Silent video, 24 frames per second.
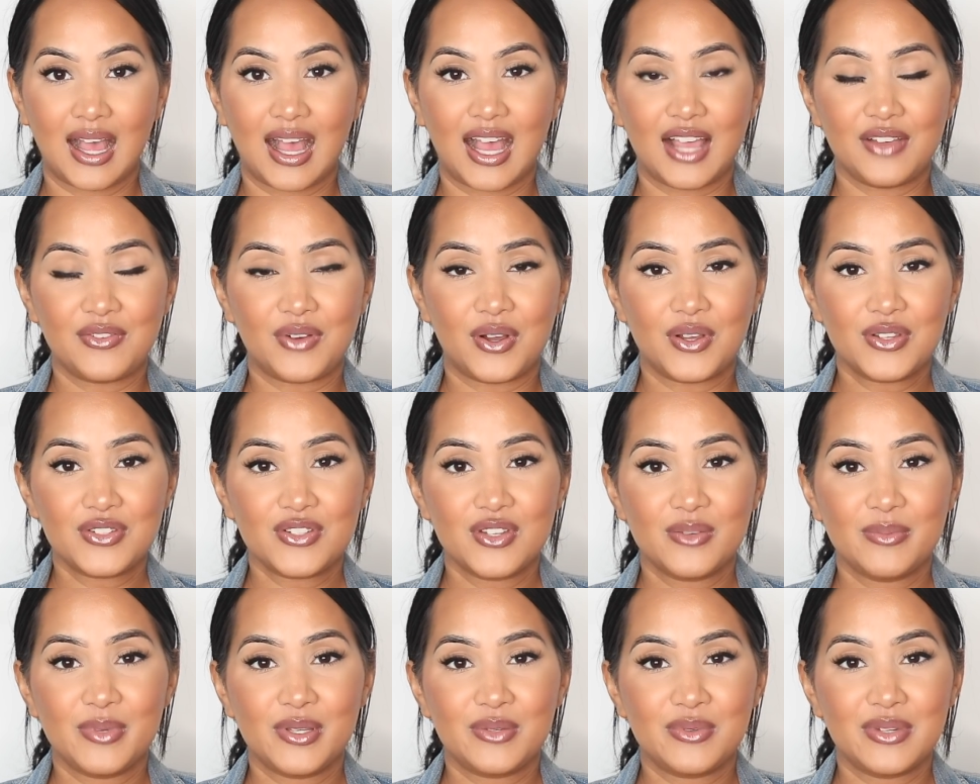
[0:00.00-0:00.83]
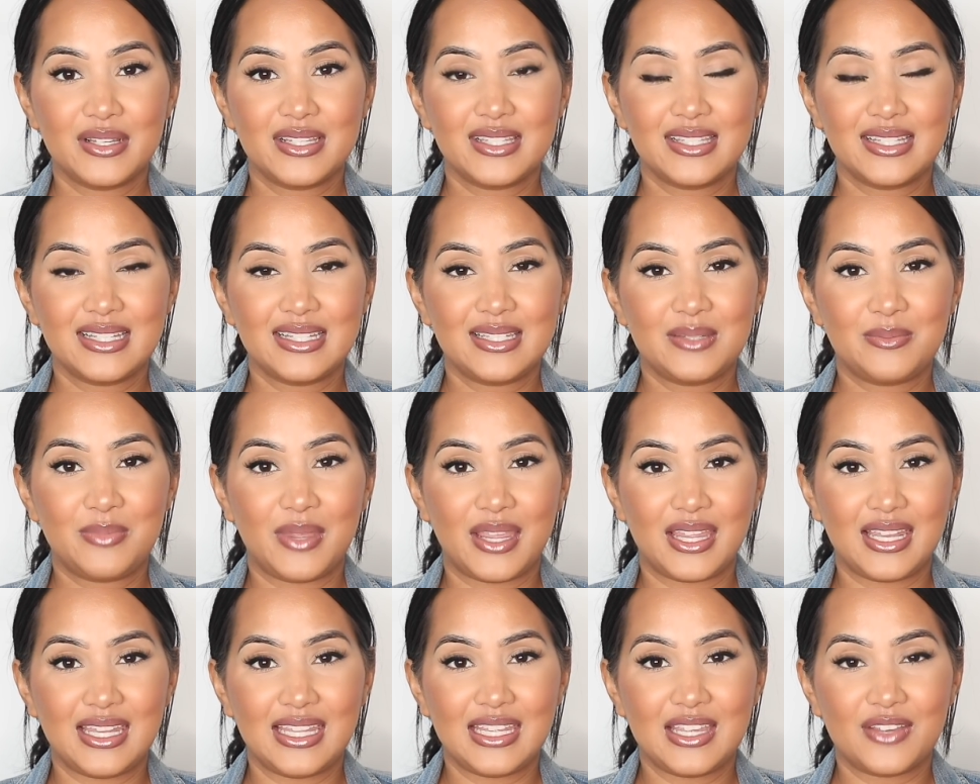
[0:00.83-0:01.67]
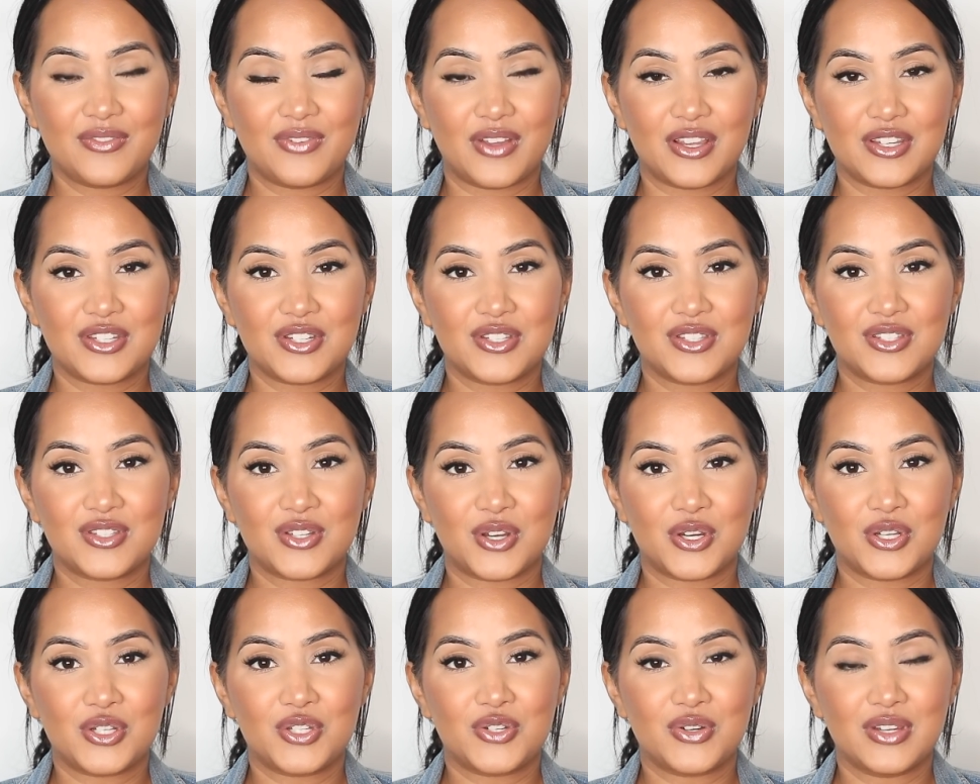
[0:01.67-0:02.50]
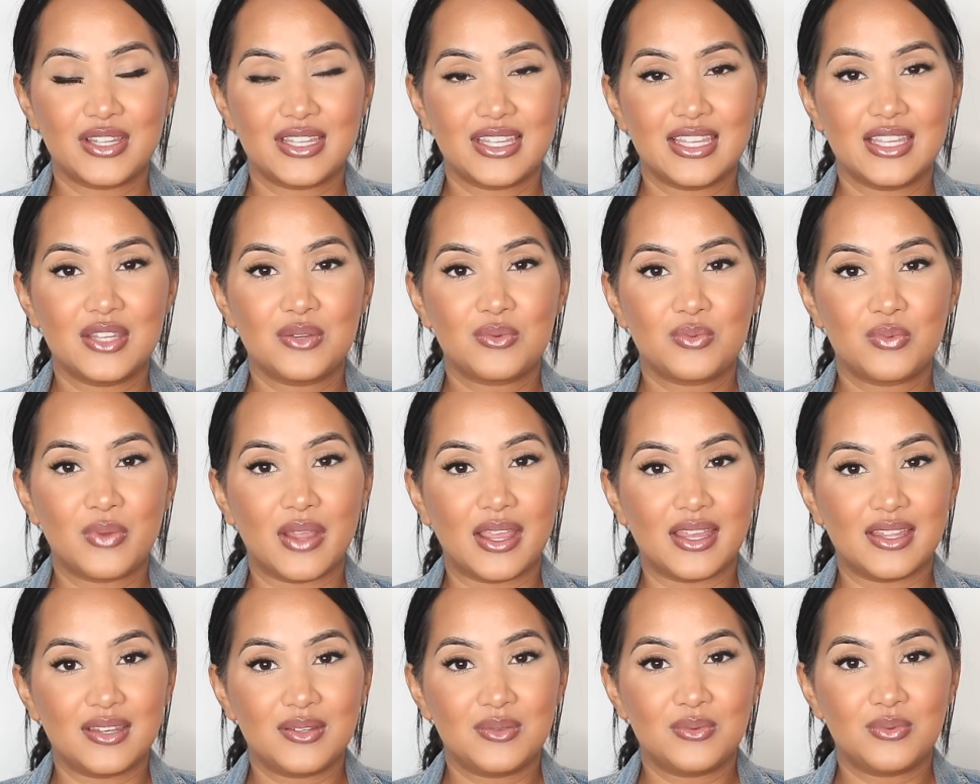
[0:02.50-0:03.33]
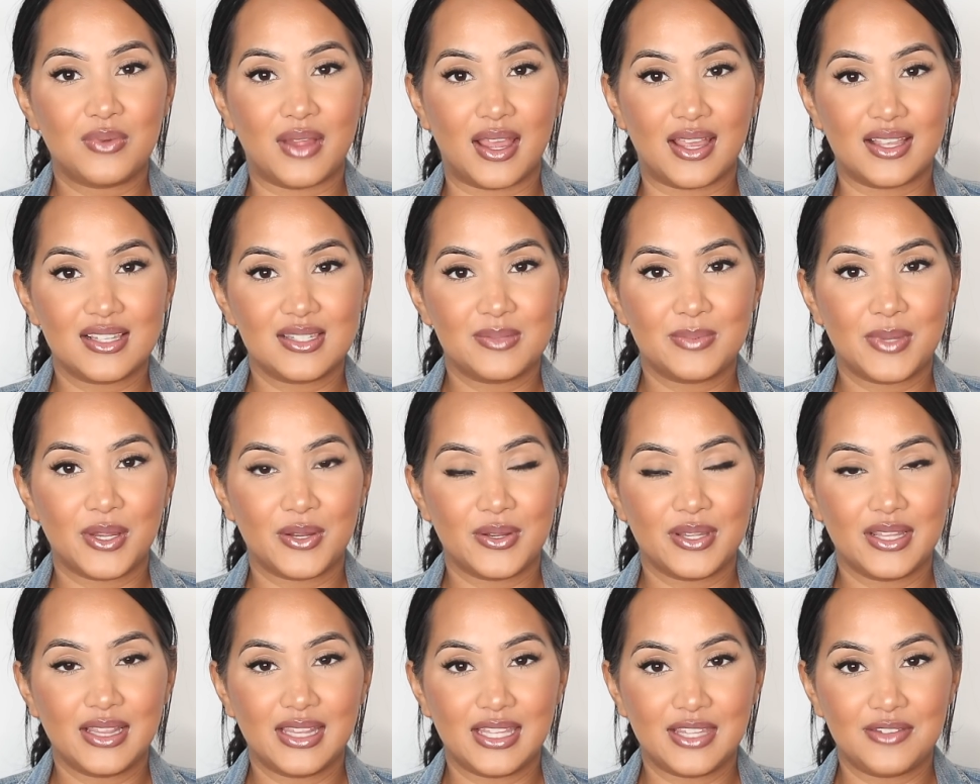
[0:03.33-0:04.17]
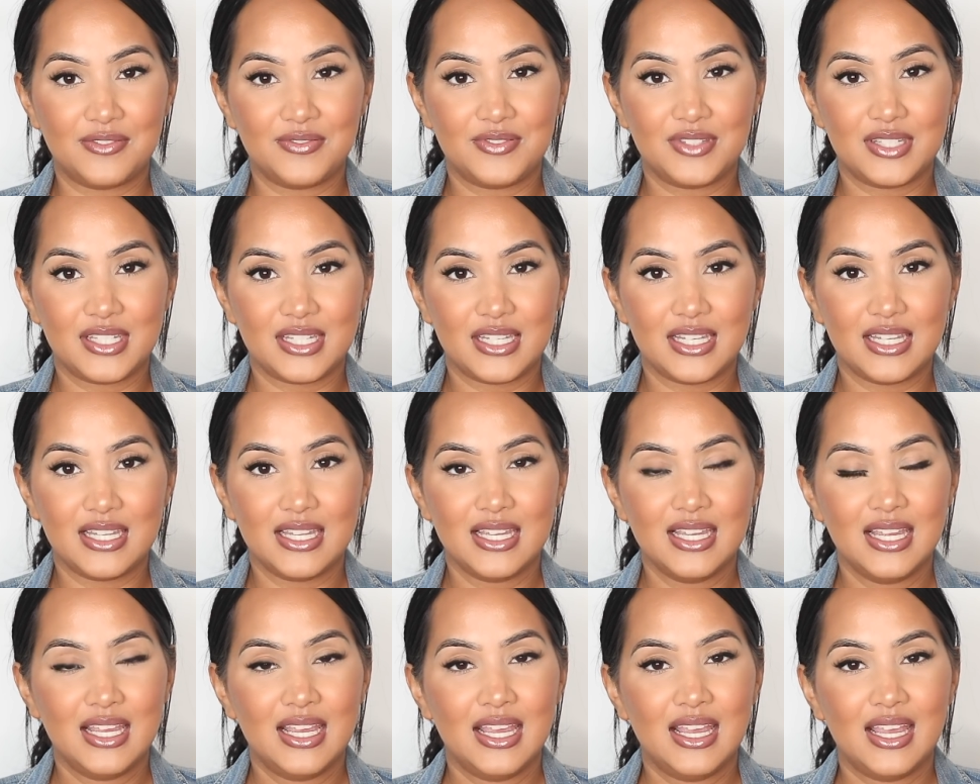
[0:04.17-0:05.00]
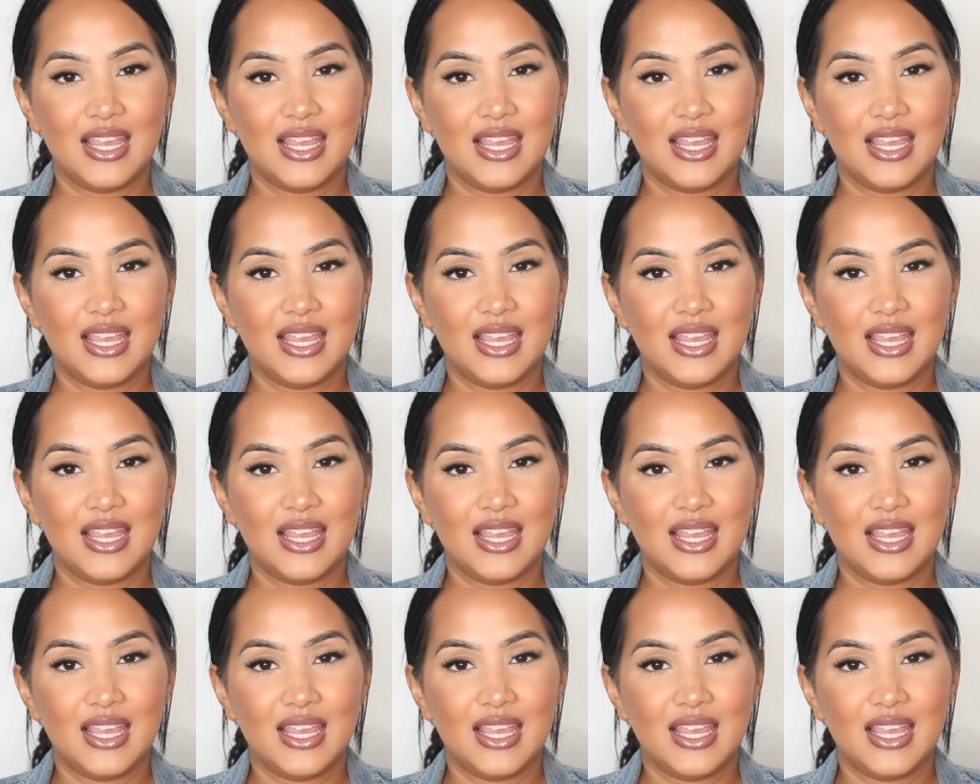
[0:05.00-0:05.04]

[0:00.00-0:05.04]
I've also been recently debating if I should start drinking red raspberry leaf tea.